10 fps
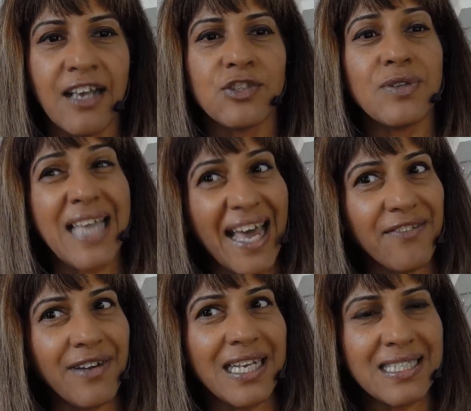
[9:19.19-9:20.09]
So that
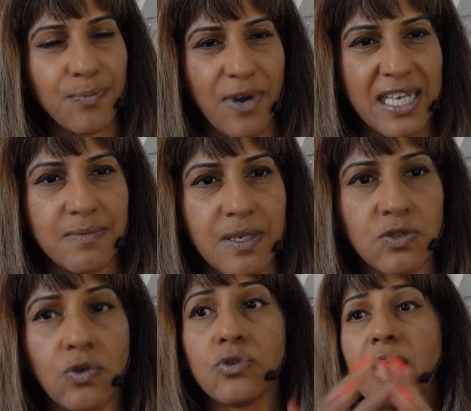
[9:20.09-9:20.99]
really surprised me.
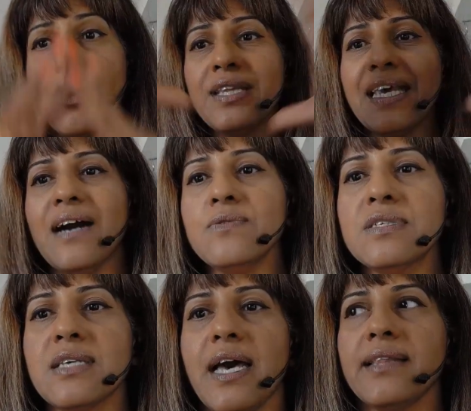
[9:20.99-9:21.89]
So on the
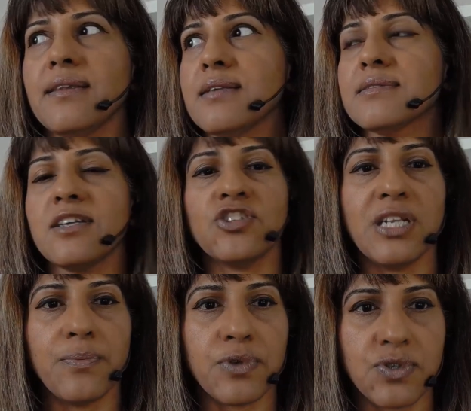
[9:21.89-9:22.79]
outside, it's such a
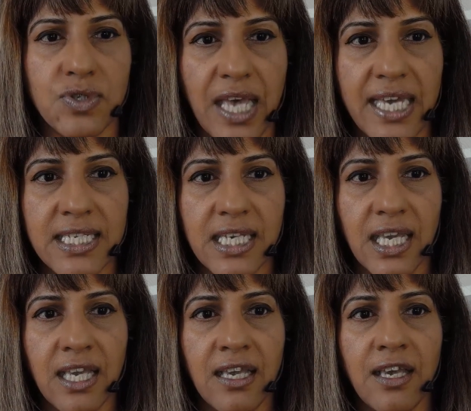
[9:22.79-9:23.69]
liberal society.